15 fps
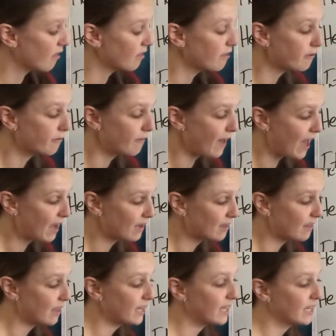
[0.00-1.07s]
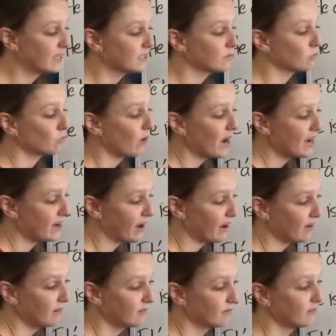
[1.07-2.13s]
The fact that it is
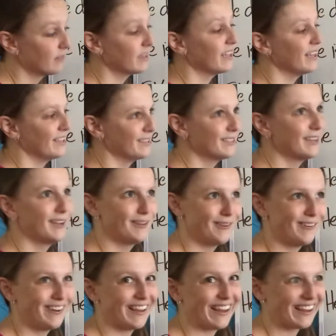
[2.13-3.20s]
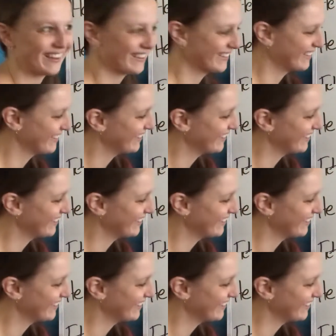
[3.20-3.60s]
raining is annoying.